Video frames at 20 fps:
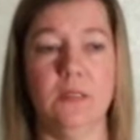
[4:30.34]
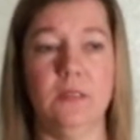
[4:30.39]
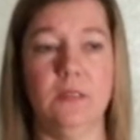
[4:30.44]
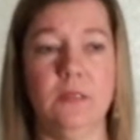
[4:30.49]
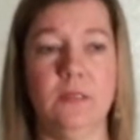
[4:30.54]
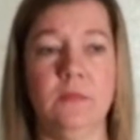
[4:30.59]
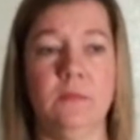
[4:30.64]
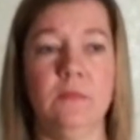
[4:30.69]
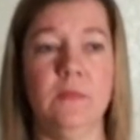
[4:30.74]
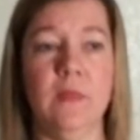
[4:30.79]

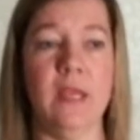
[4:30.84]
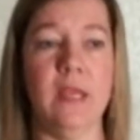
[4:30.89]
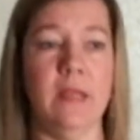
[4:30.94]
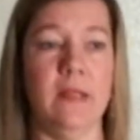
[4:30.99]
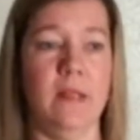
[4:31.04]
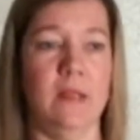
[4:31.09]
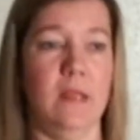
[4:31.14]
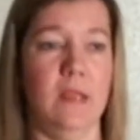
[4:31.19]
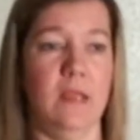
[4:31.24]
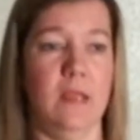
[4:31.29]

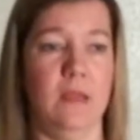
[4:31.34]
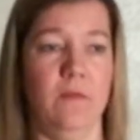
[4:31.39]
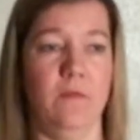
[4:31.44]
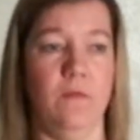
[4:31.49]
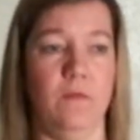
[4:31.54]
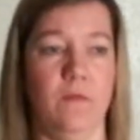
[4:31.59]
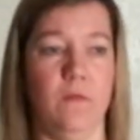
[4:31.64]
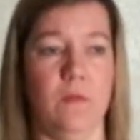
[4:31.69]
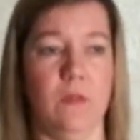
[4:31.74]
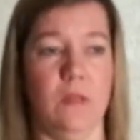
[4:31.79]
And
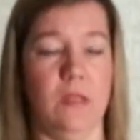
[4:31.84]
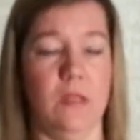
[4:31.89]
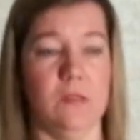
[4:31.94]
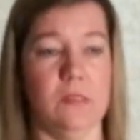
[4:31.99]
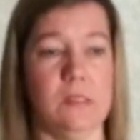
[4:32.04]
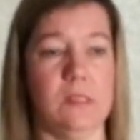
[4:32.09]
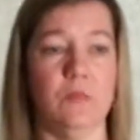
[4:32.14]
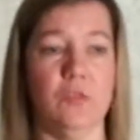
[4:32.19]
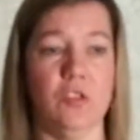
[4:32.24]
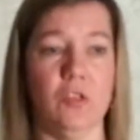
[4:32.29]
if there's
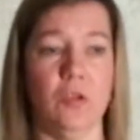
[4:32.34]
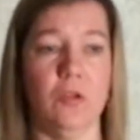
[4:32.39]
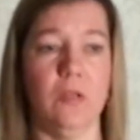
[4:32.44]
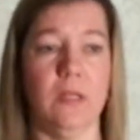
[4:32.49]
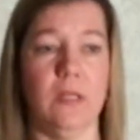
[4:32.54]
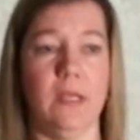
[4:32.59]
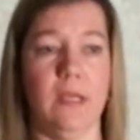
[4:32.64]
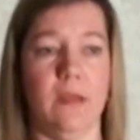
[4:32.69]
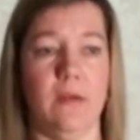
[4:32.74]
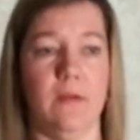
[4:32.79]
some
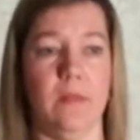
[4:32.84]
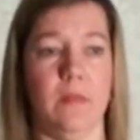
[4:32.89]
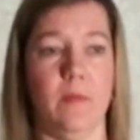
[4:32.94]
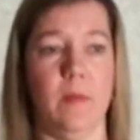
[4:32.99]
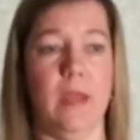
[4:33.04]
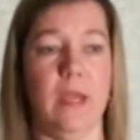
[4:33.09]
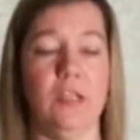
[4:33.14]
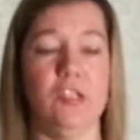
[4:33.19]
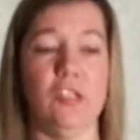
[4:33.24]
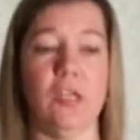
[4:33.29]
journaling on the
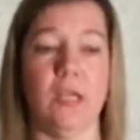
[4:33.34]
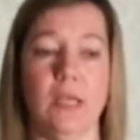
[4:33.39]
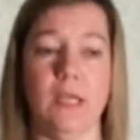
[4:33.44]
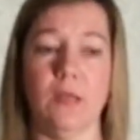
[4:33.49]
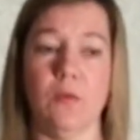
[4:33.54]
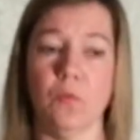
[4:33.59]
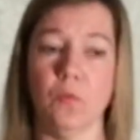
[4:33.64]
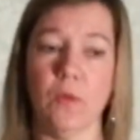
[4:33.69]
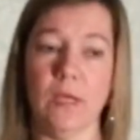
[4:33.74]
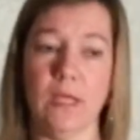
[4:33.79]
page, I
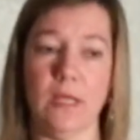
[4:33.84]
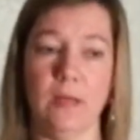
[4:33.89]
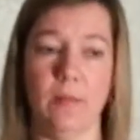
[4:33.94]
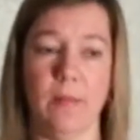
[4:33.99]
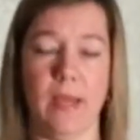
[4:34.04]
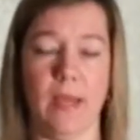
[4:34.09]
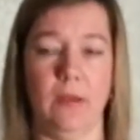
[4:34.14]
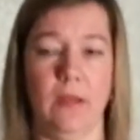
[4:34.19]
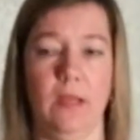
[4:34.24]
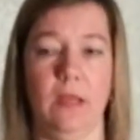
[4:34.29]
can read
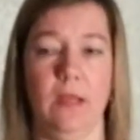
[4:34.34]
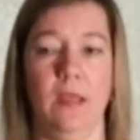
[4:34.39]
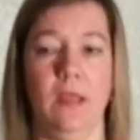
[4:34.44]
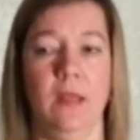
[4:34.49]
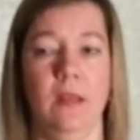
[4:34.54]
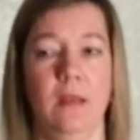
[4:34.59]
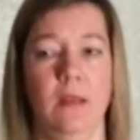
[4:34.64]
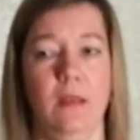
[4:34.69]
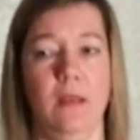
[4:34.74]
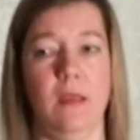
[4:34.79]
about it,
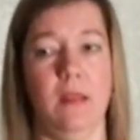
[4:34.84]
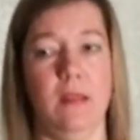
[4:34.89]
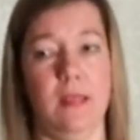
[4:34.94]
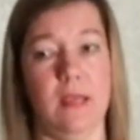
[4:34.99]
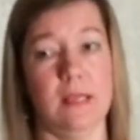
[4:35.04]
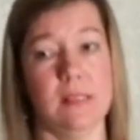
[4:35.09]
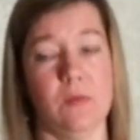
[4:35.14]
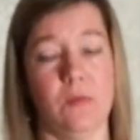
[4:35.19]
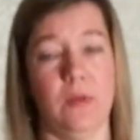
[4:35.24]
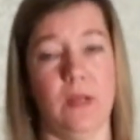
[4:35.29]
and
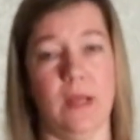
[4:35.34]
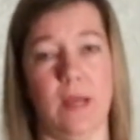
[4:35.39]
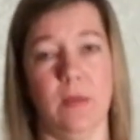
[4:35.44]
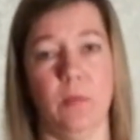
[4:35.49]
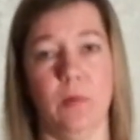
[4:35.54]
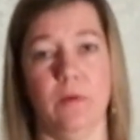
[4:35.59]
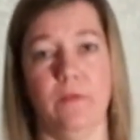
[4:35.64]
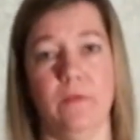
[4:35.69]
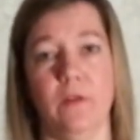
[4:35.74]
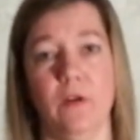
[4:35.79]
that's what I
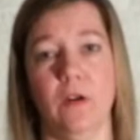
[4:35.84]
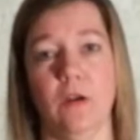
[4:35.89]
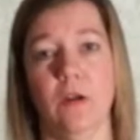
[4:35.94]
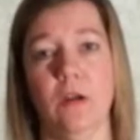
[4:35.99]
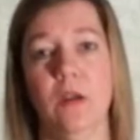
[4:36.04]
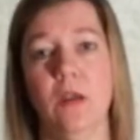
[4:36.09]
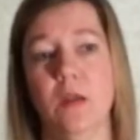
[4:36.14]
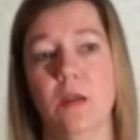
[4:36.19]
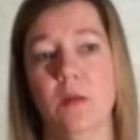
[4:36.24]
prefer.